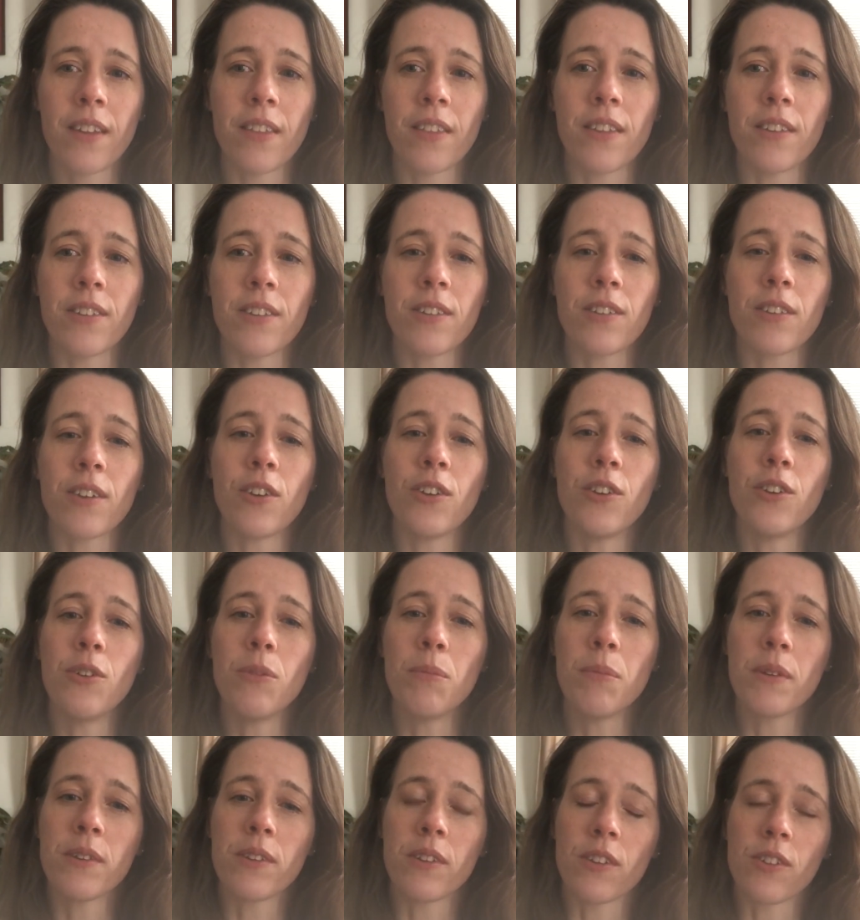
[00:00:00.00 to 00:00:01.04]
This is a
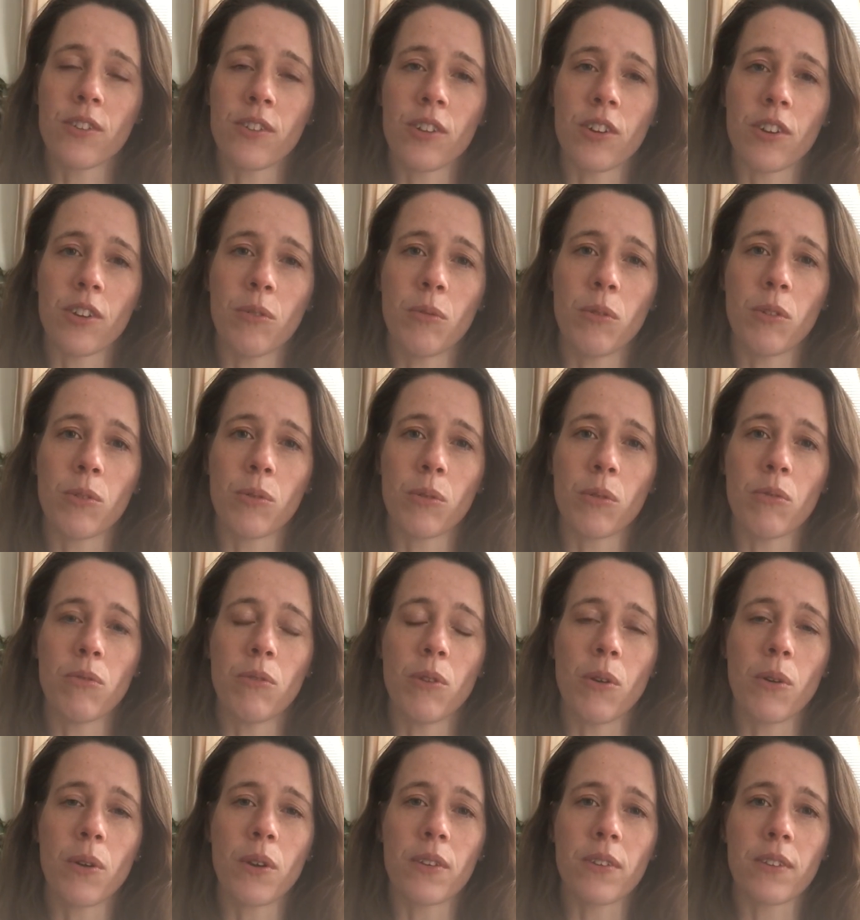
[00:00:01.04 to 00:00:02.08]
new position which will
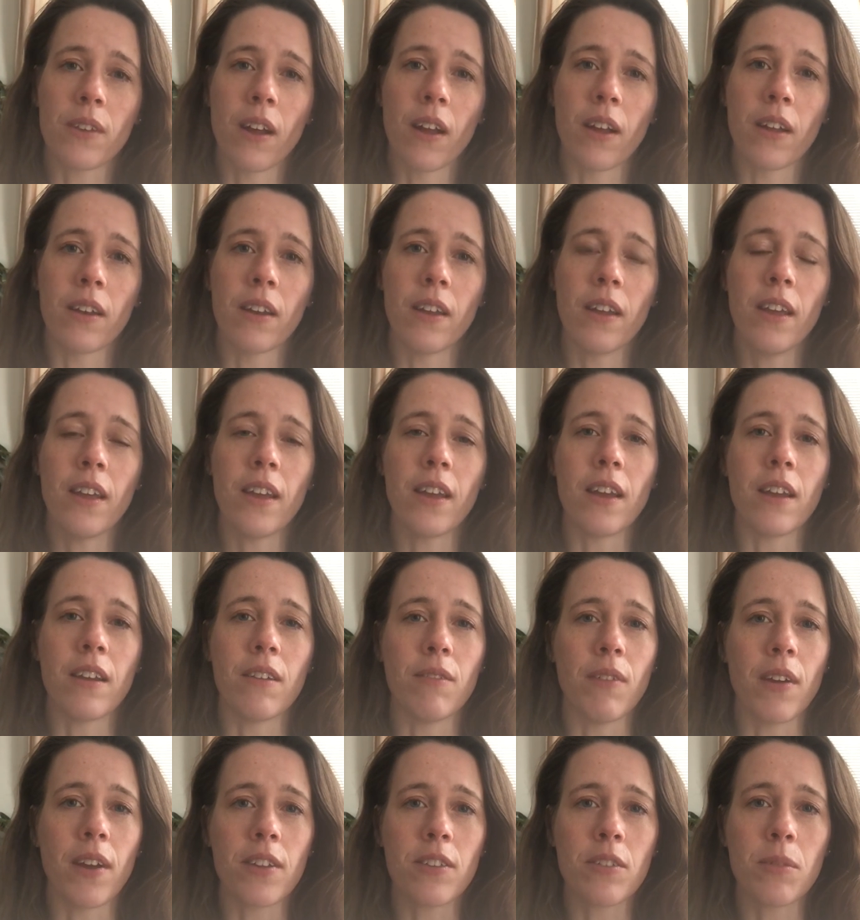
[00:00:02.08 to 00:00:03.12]
focus on
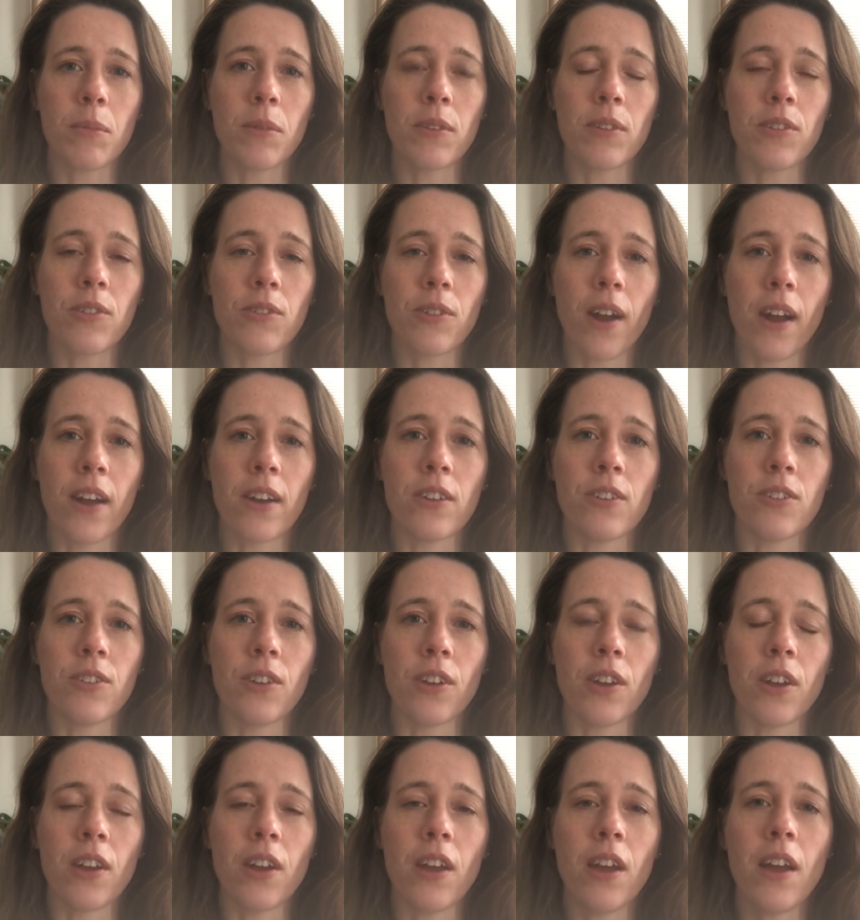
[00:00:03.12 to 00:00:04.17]
advancement
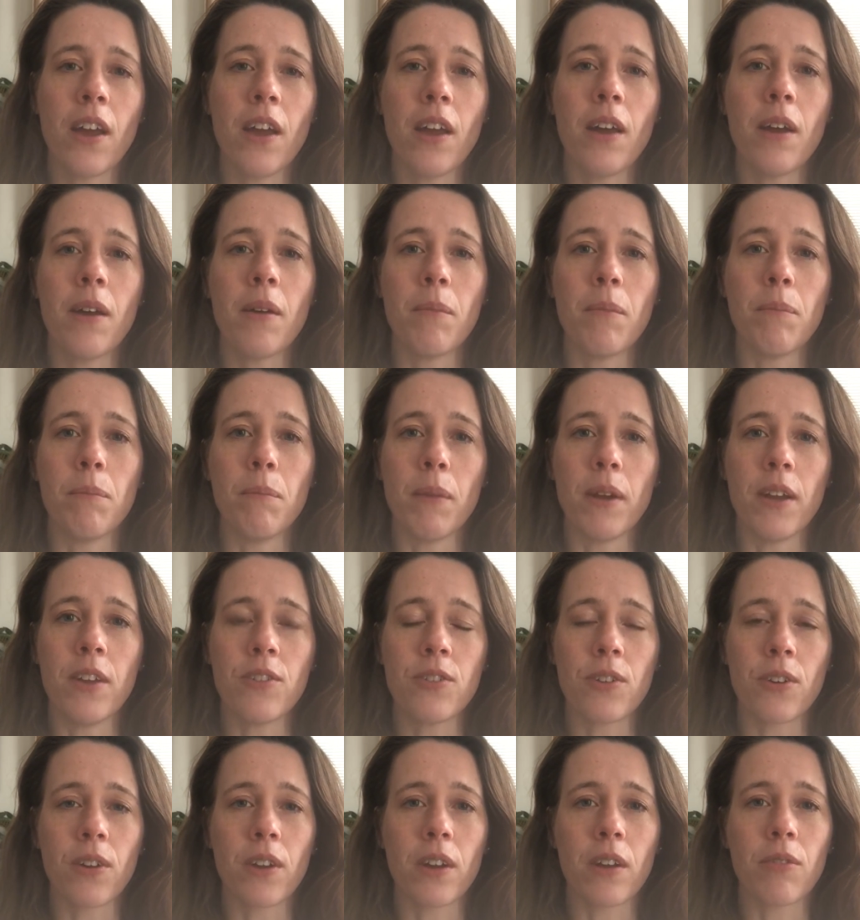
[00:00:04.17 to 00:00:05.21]
strategy,
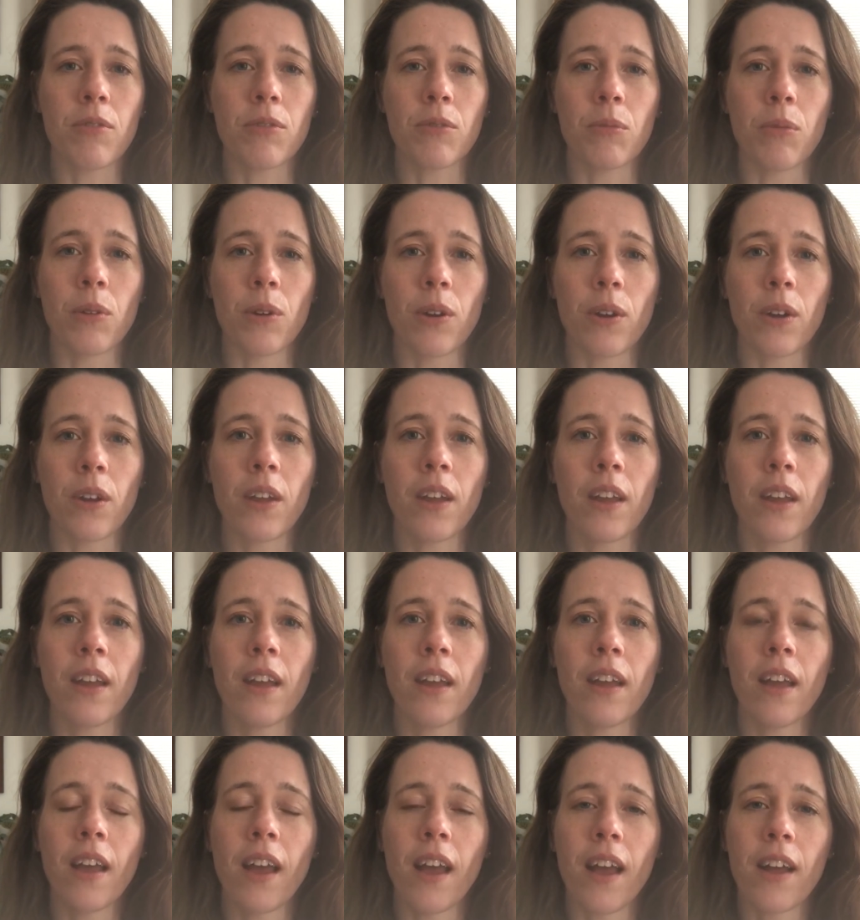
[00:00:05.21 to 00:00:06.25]
major gift work,
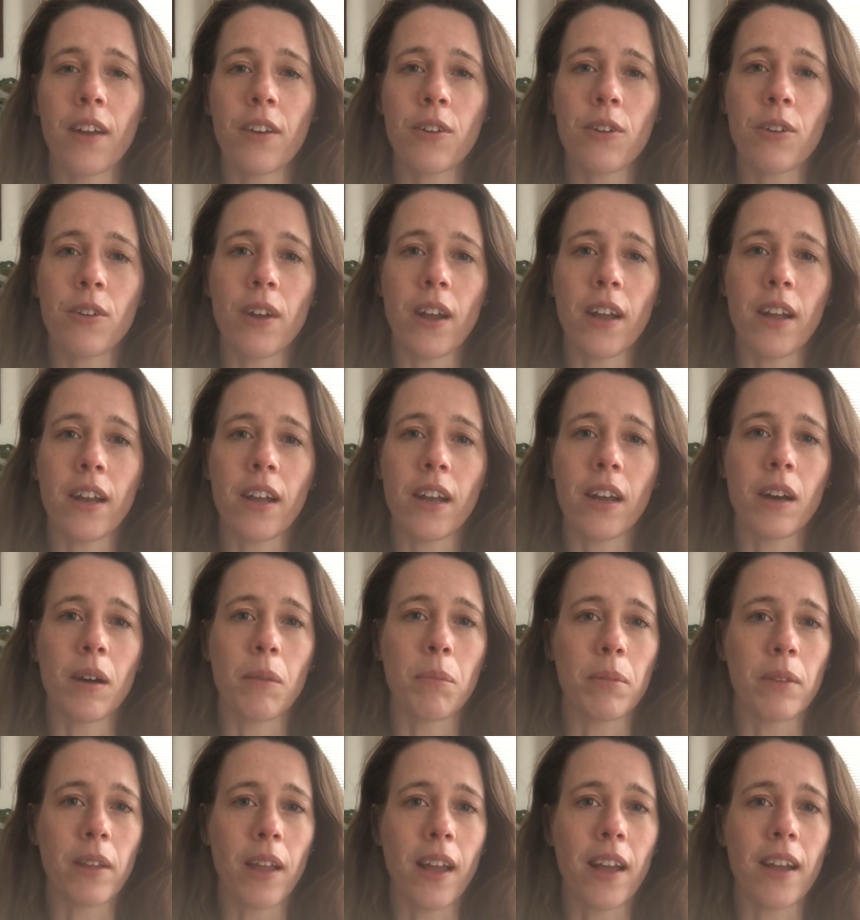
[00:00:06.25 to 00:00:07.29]
and creating a
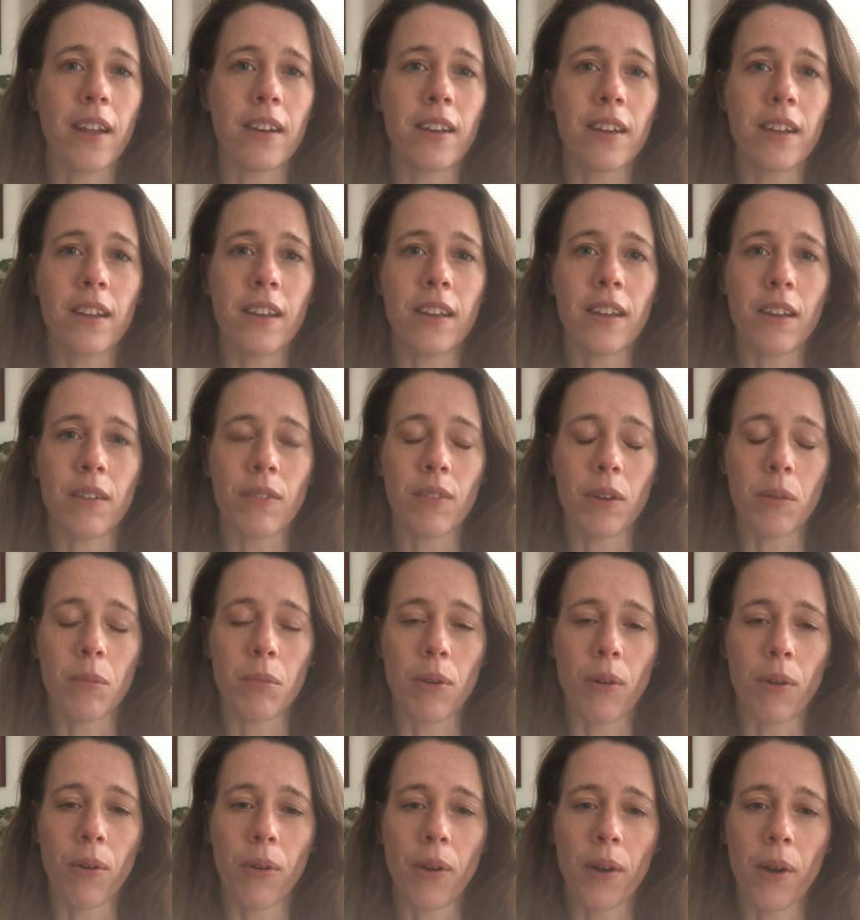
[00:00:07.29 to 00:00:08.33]
planned giving
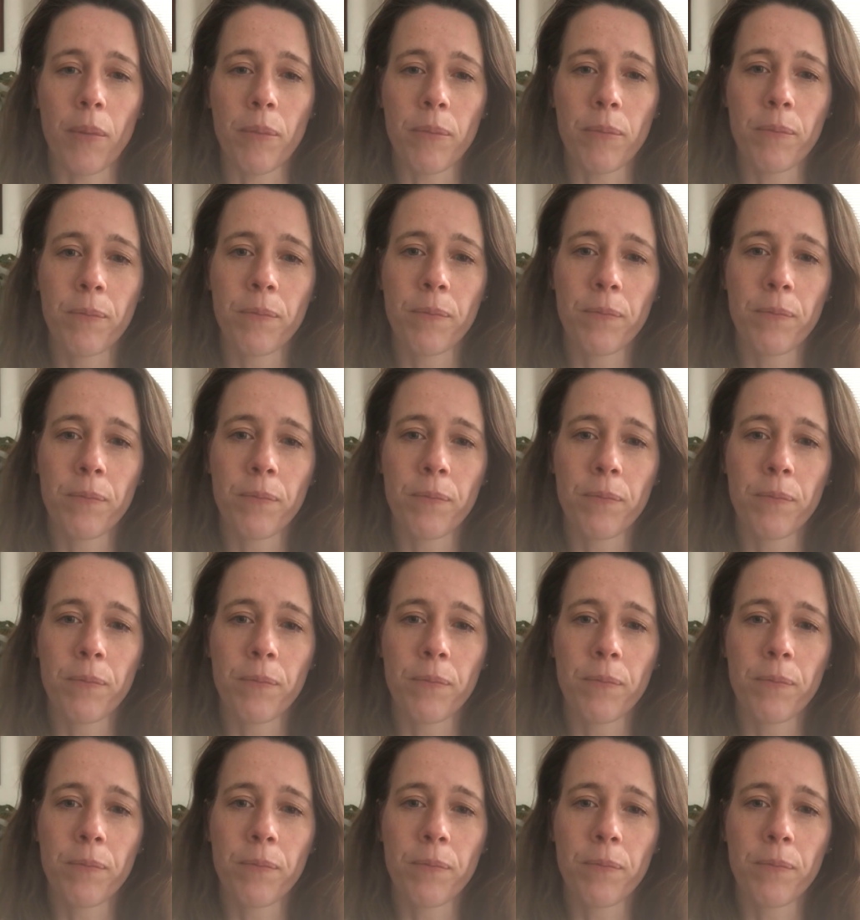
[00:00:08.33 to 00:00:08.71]
program.